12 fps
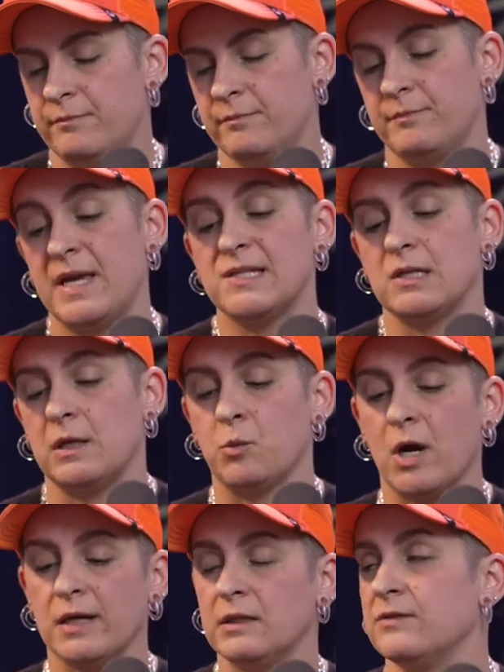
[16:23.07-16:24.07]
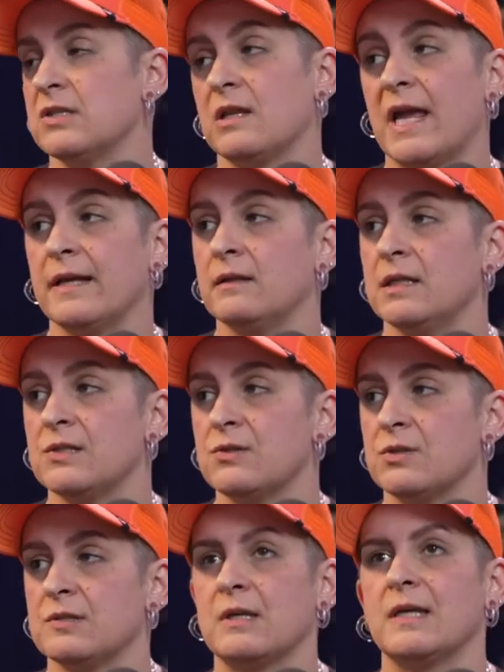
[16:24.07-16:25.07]
basically where I live is Langley. So
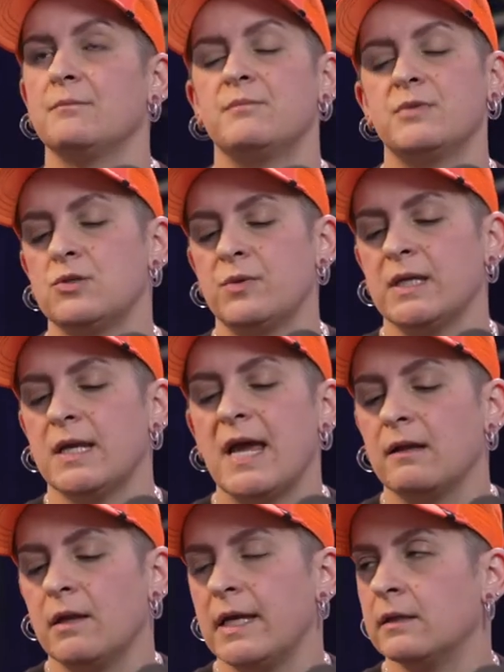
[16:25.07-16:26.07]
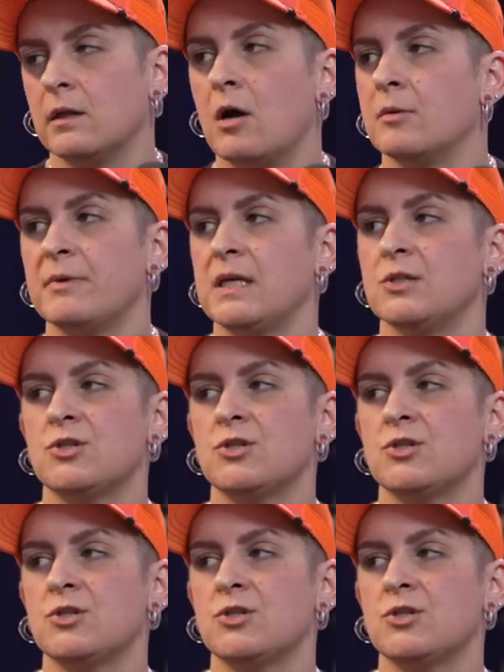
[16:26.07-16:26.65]
it's like between LA and Long Beach.